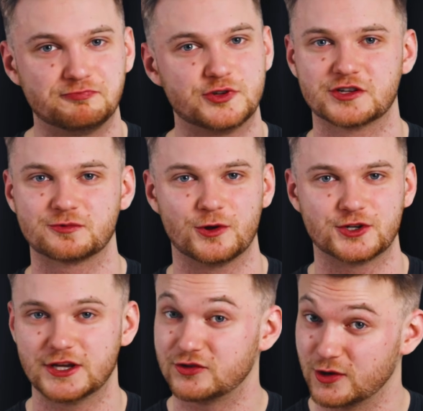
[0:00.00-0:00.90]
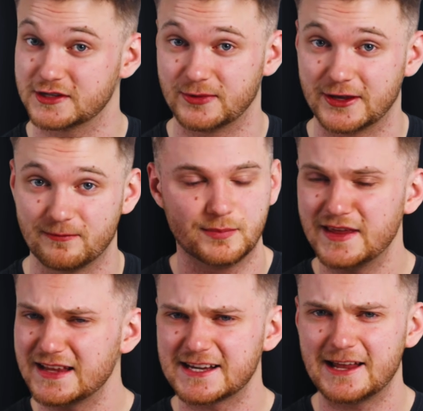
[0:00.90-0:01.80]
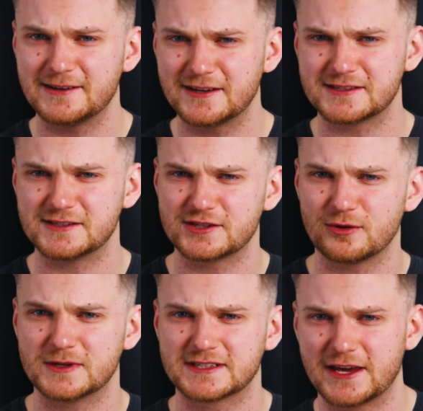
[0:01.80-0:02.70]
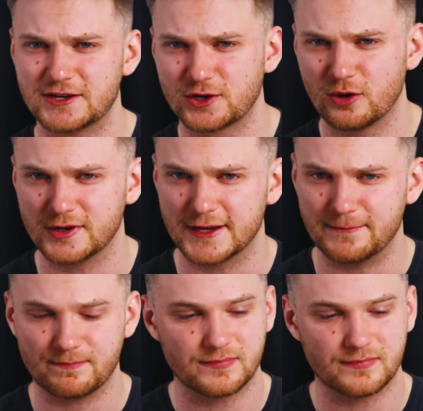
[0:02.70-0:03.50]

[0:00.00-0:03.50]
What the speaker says: just watch it, trust me. But their talent doesn't stop at sketch comedy.